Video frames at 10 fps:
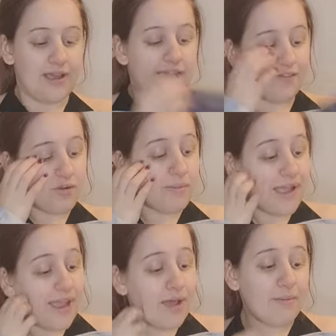And I've got my
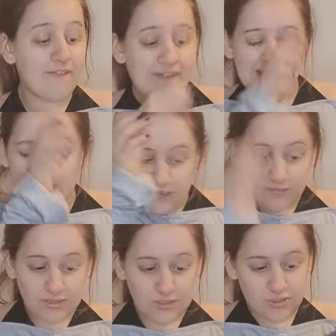hair on my face,
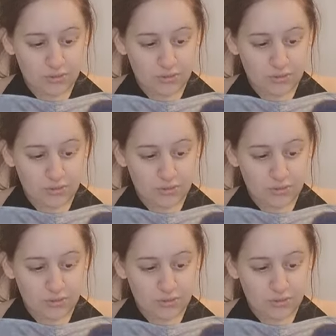so it's...